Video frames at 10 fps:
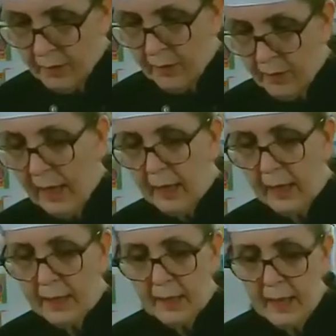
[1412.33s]

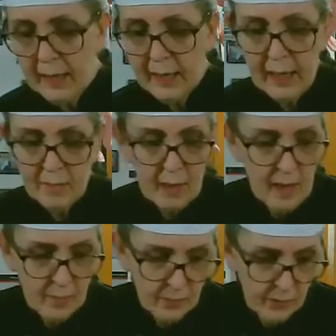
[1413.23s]

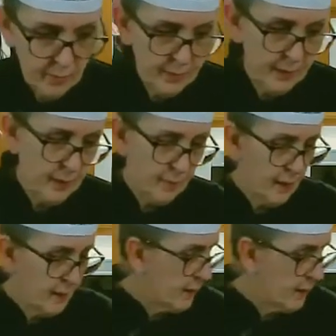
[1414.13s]
I'm real big about